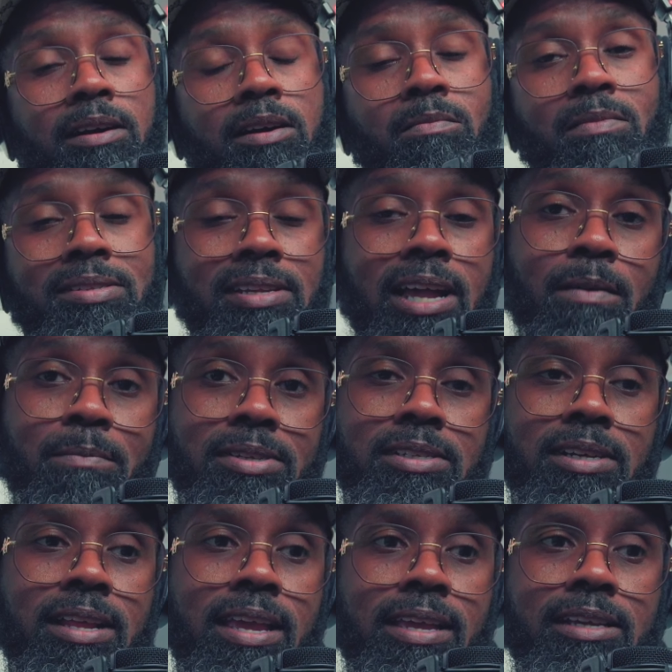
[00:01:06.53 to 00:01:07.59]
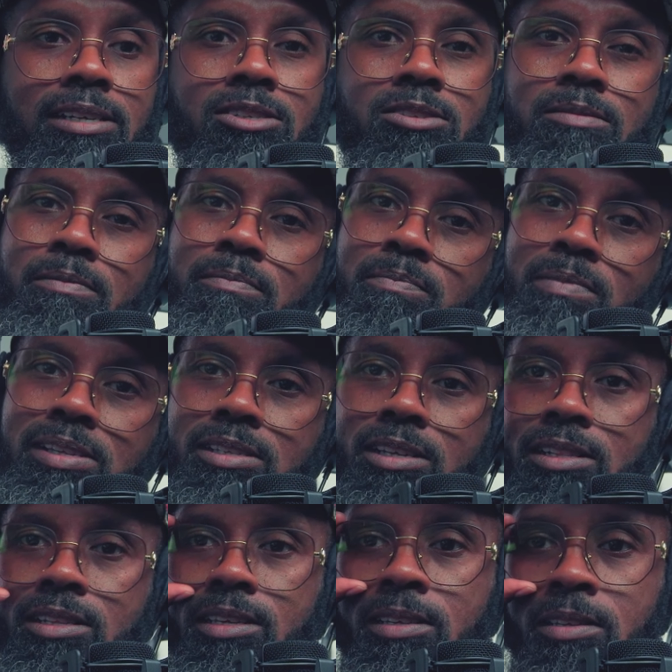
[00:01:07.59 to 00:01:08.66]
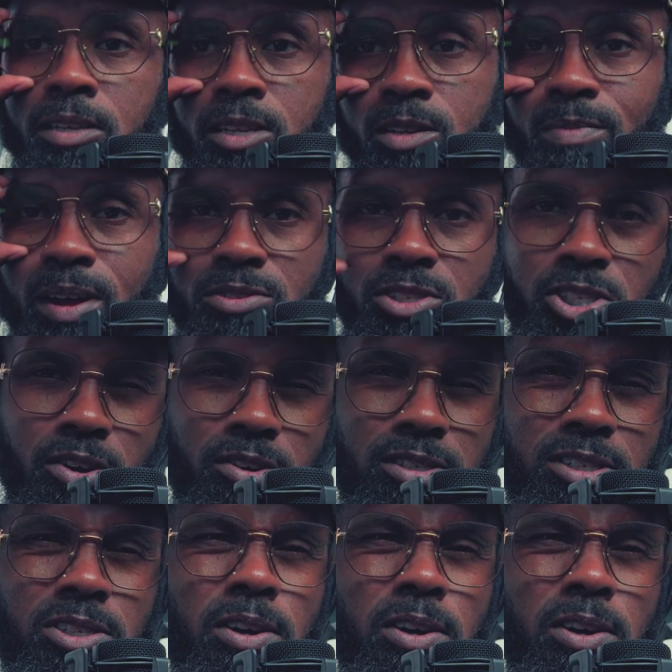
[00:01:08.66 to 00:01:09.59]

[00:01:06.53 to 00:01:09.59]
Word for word: My topic today is basically about church.